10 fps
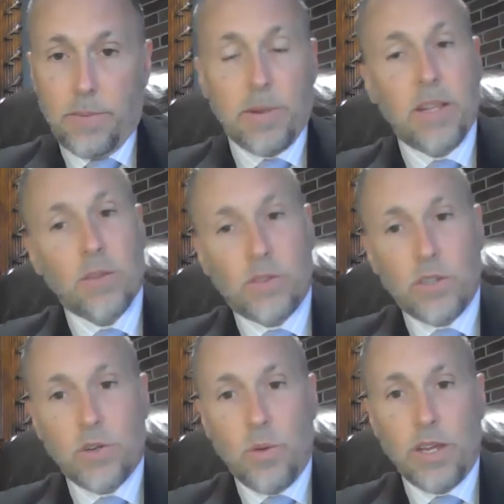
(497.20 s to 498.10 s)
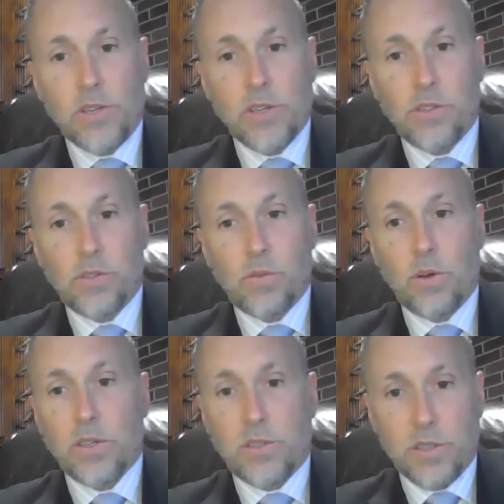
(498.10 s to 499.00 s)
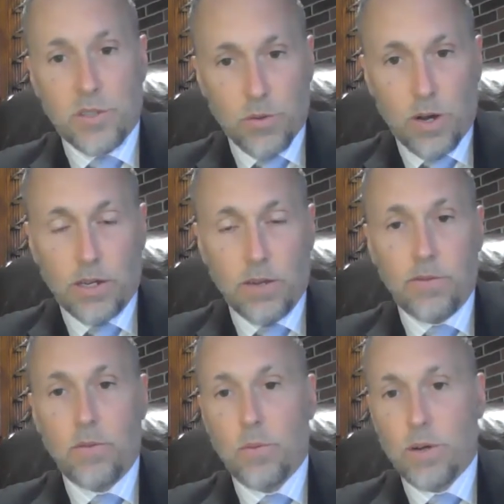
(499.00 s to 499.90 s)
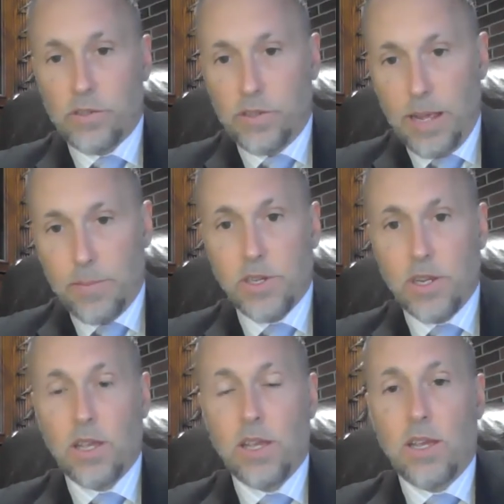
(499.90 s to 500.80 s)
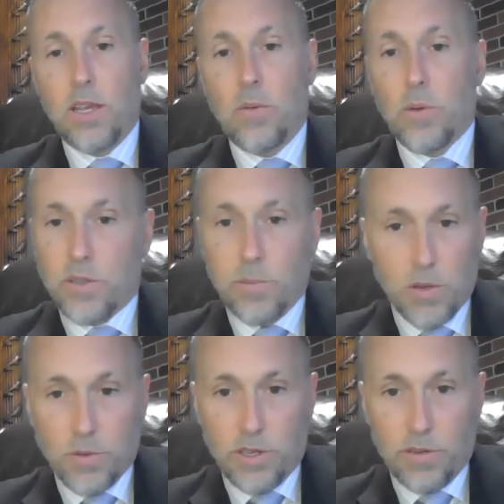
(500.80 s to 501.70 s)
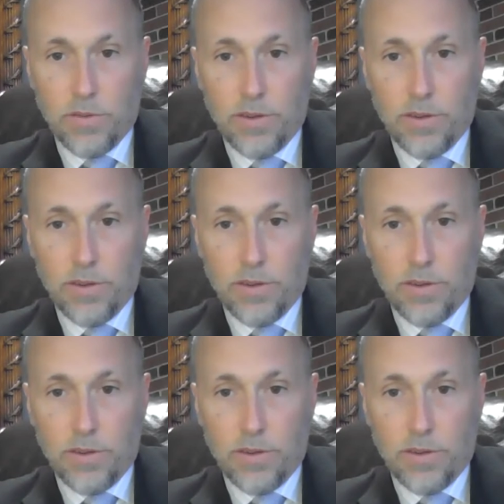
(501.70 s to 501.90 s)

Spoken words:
But in those situations where it's destructive, where it's damaging, where it's abusive,